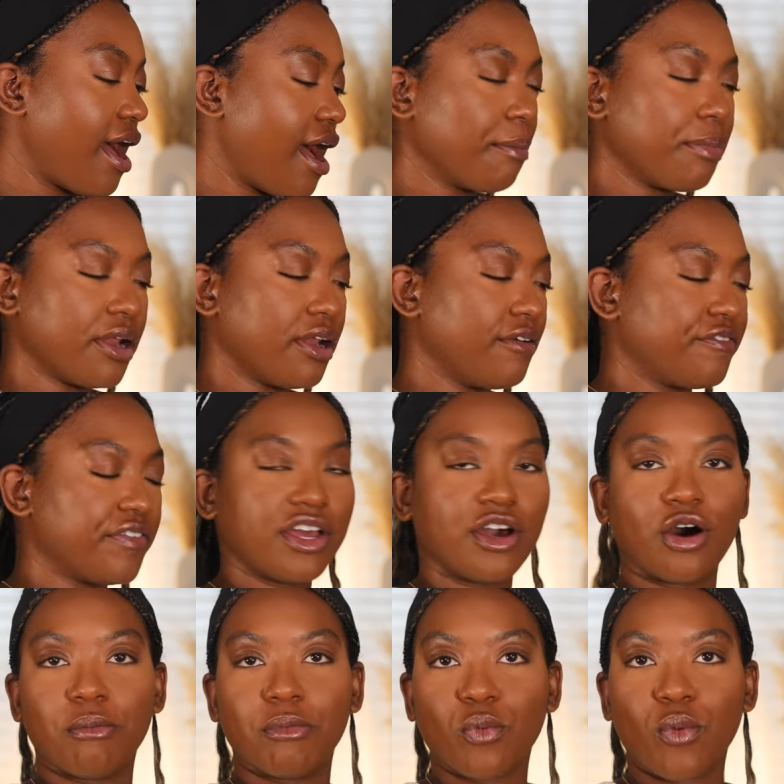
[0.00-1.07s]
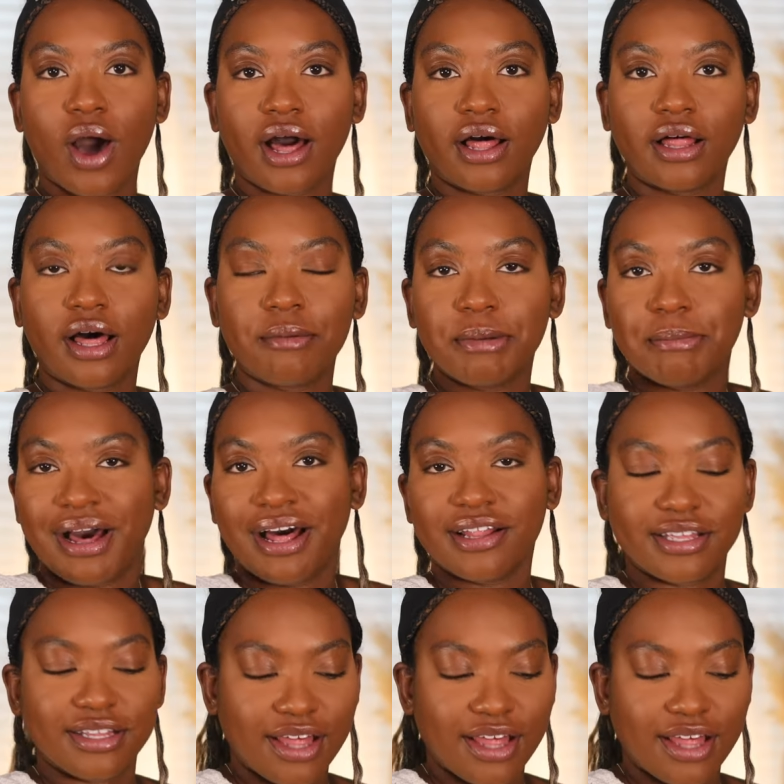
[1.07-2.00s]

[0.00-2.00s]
I'm gonna film while I'm in Bali.